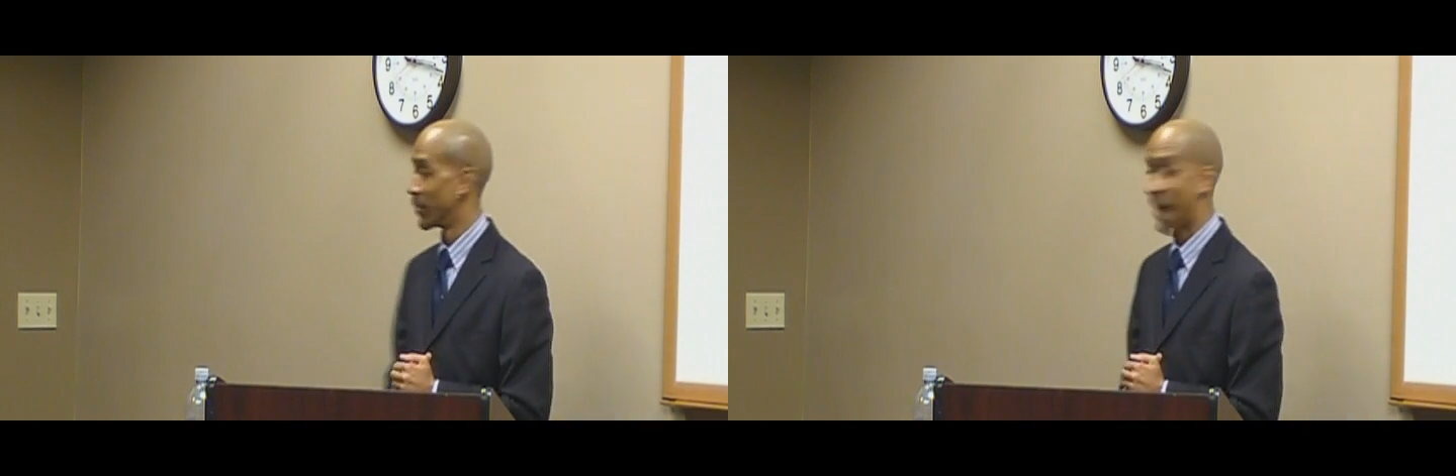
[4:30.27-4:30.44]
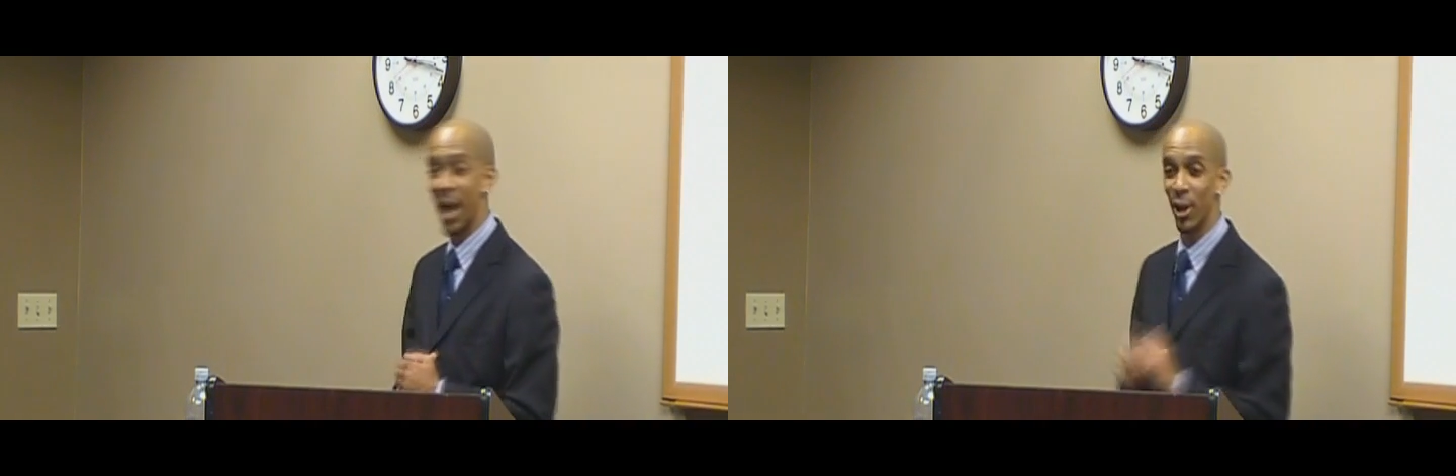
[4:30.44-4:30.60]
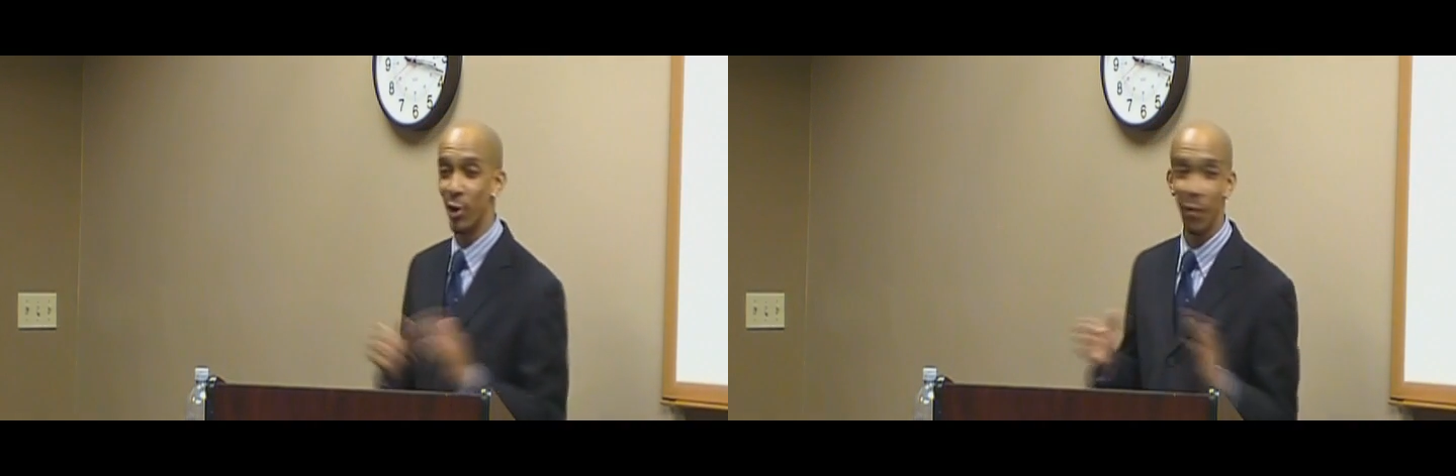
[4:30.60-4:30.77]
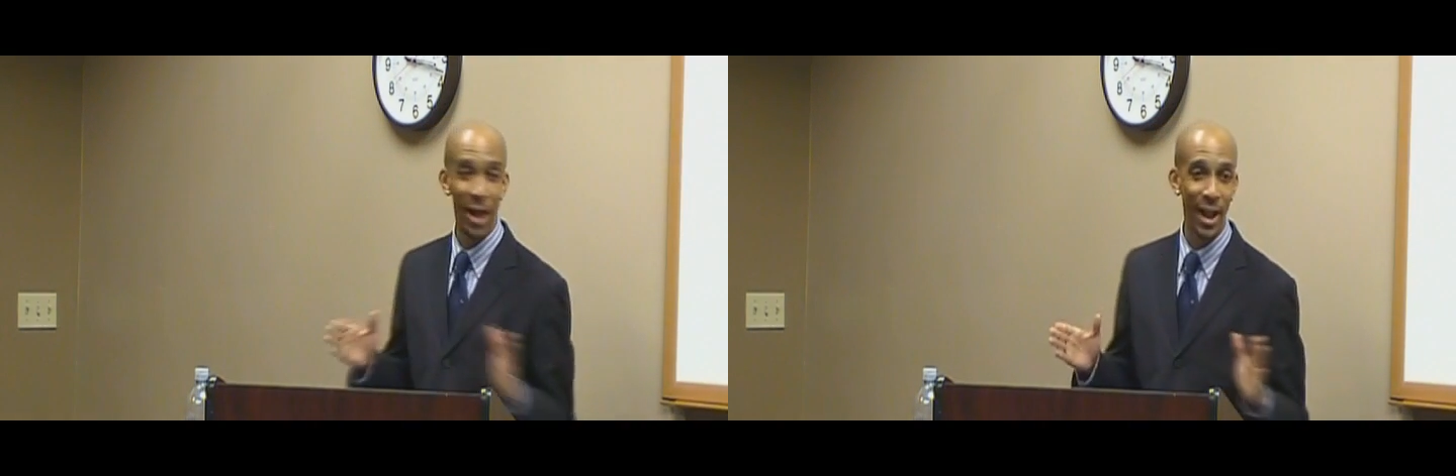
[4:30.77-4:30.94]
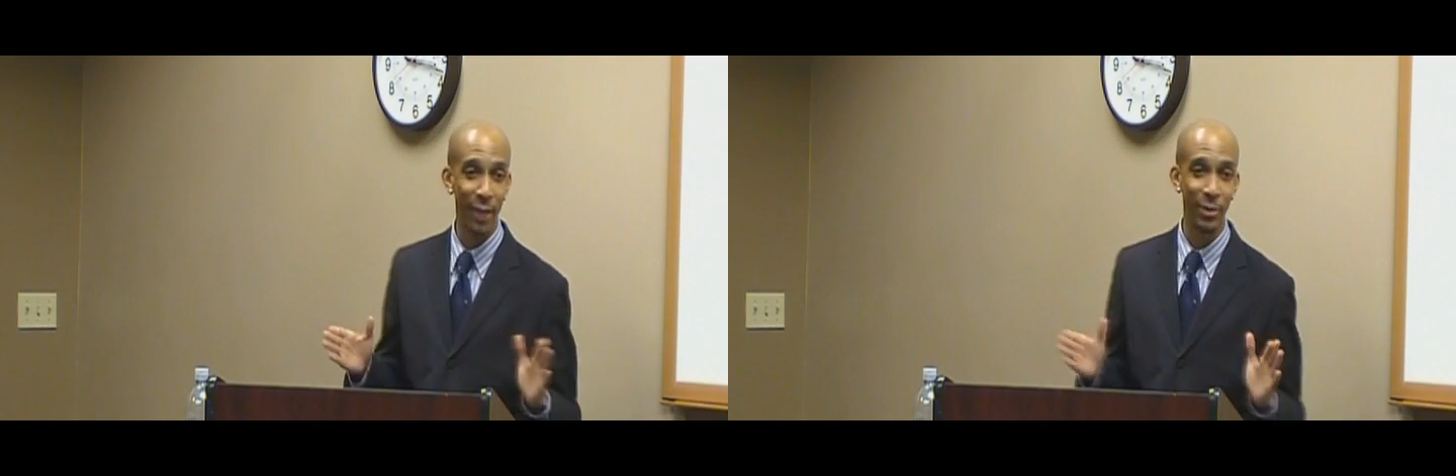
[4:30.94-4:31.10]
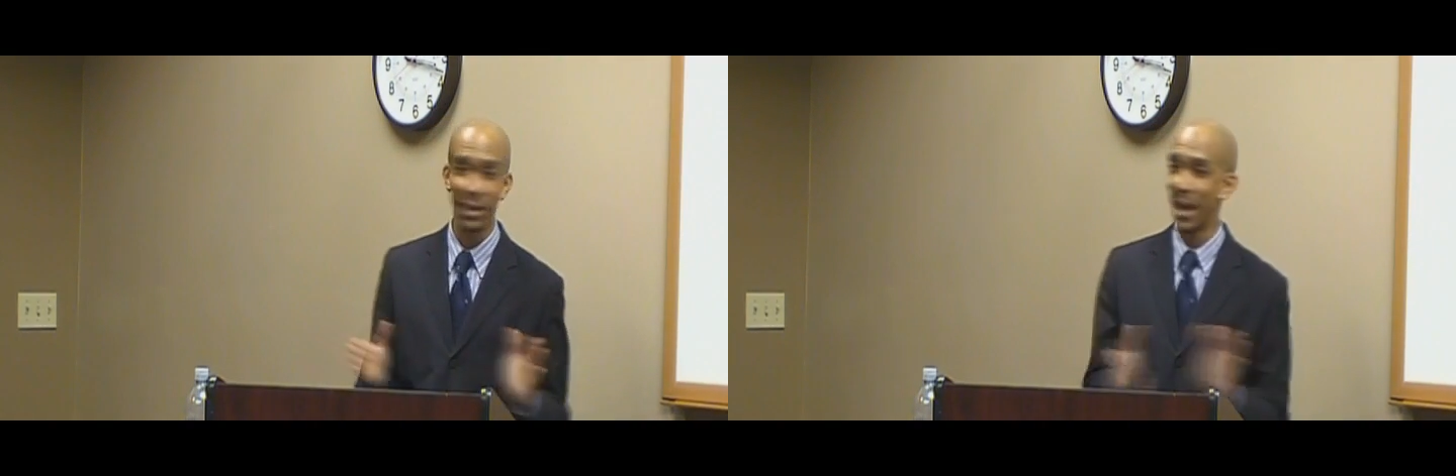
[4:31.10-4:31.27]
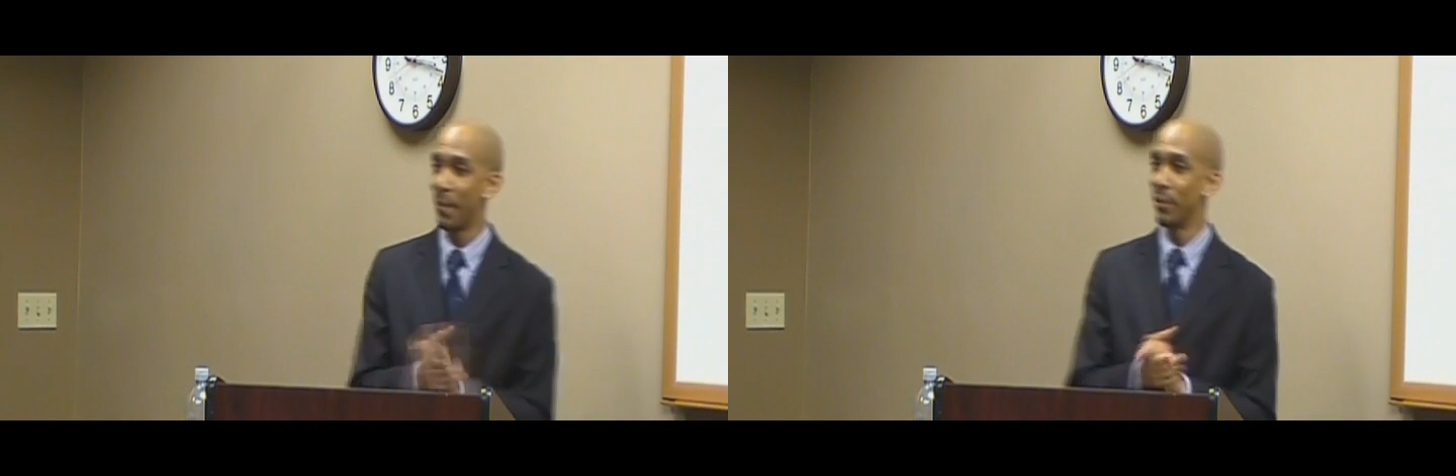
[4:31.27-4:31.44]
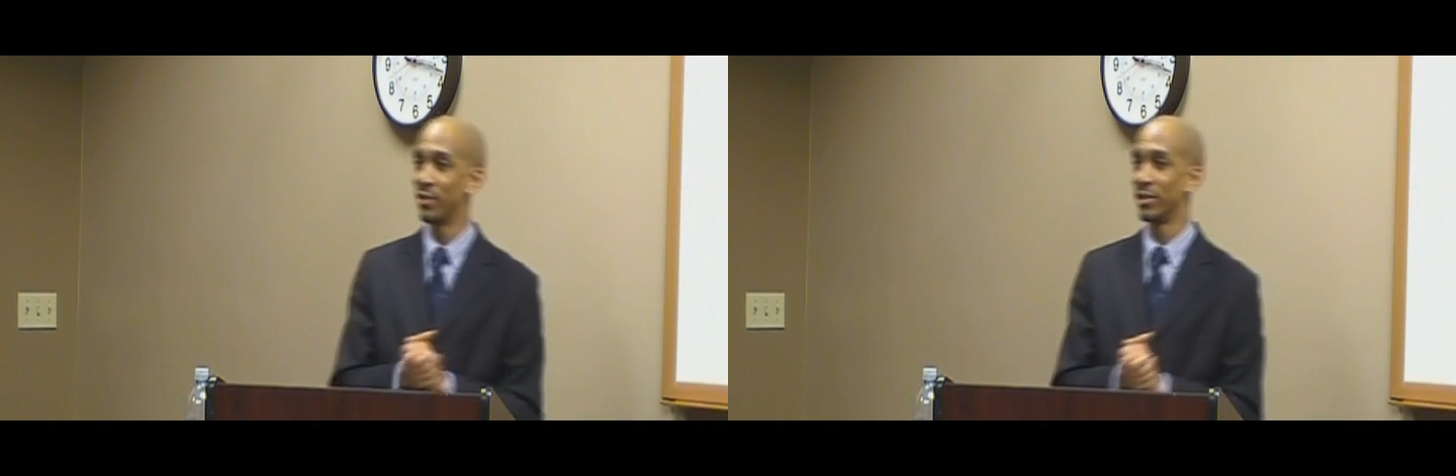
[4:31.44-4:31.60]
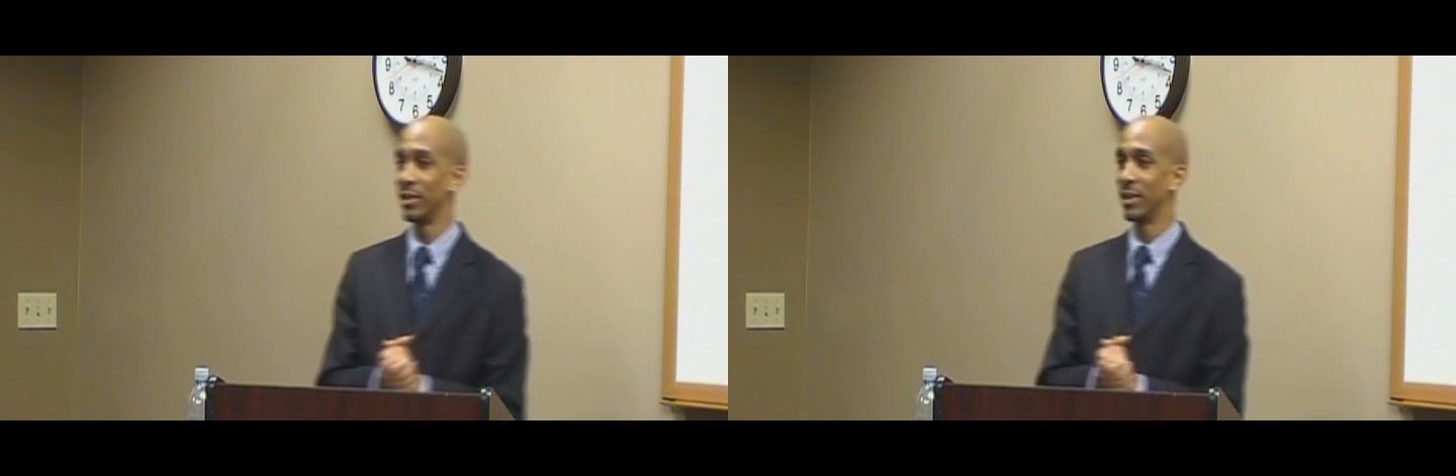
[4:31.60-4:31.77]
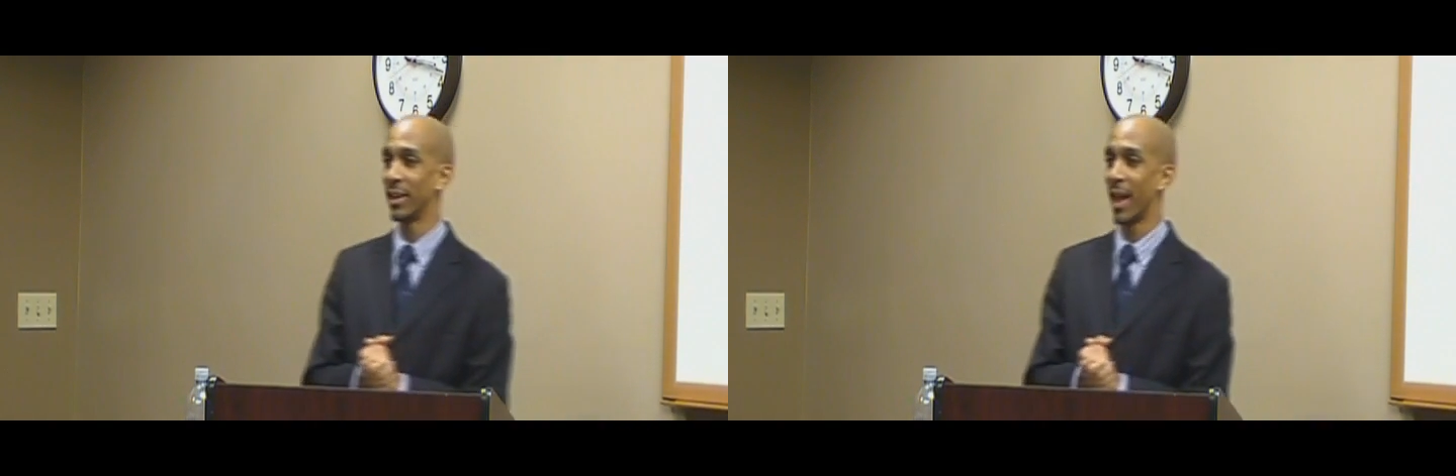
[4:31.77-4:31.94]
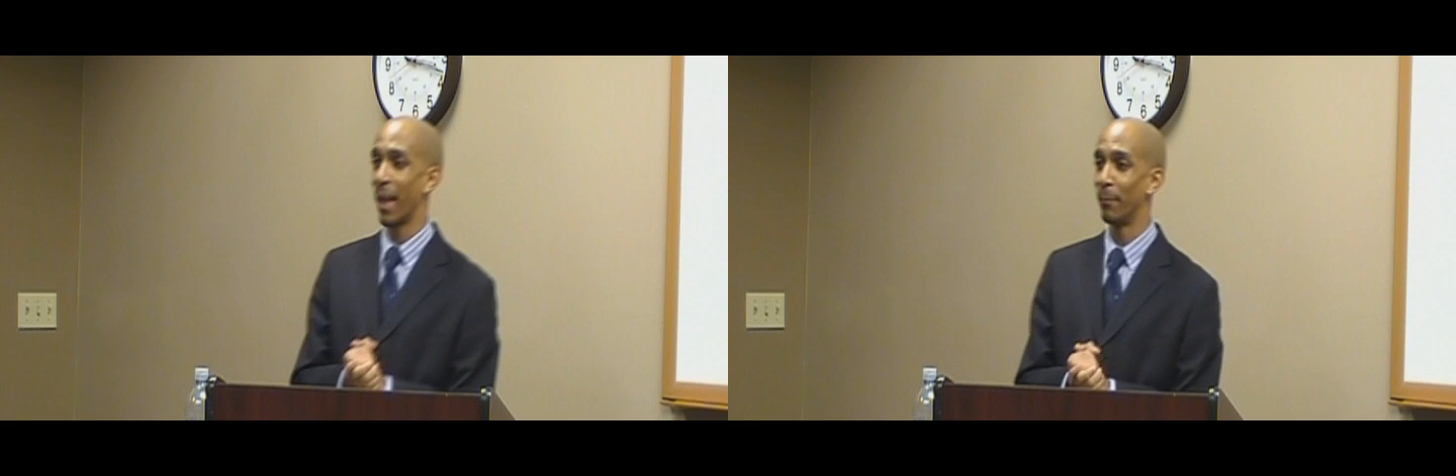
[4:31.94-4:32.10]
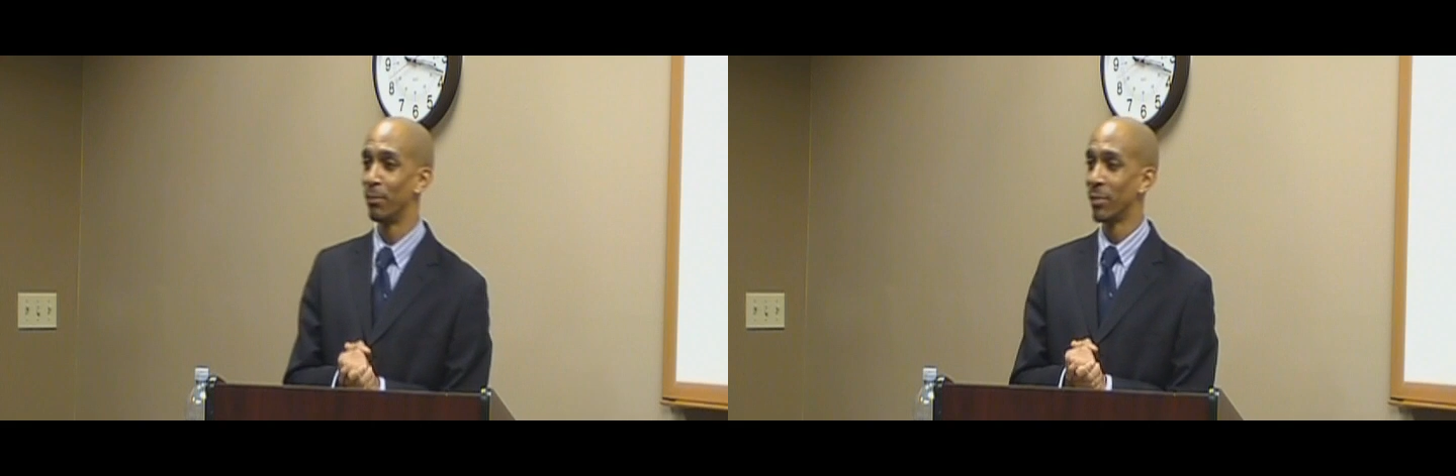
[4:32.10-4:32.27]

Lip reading: I know I ain't really that much to look at,